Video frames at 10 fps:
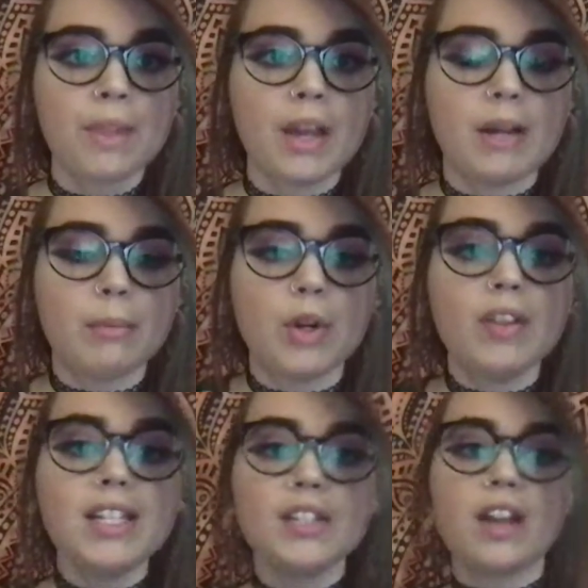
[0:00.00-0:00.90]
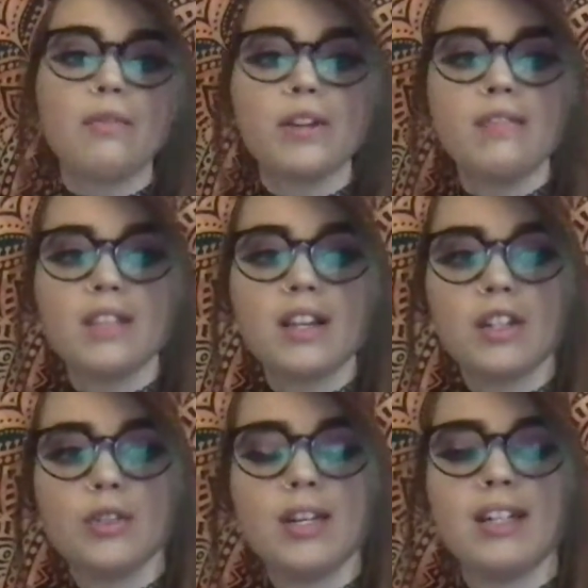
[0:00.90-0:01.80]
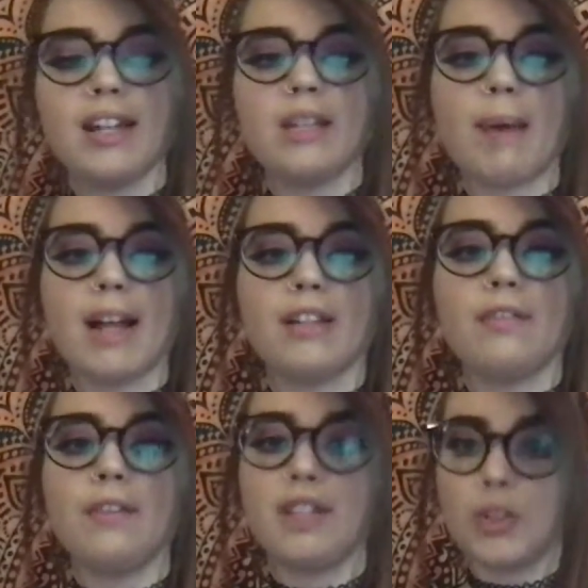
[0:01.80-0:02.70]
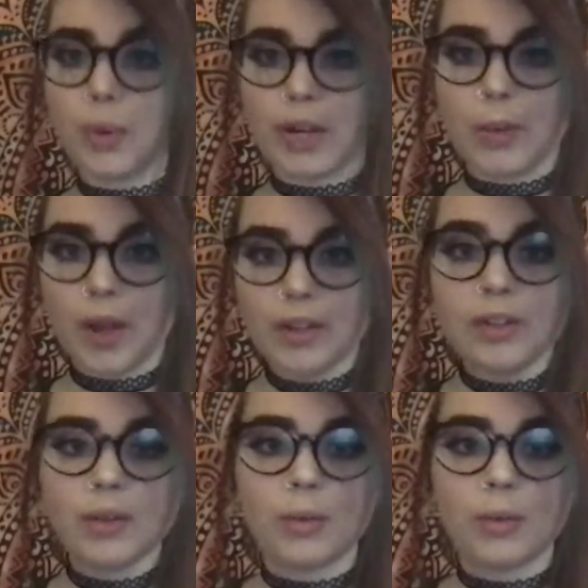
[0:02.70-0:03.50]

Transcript: Early discovery of this country dates back to 1521,